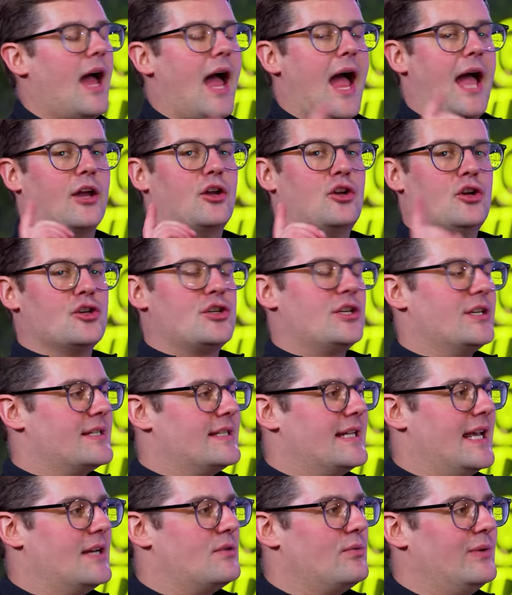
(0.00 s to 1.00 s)
And Kusha
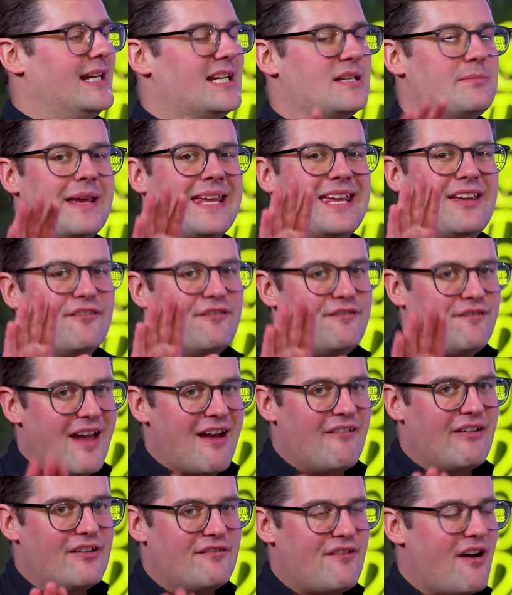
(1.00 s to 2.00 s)
said we need to make it very,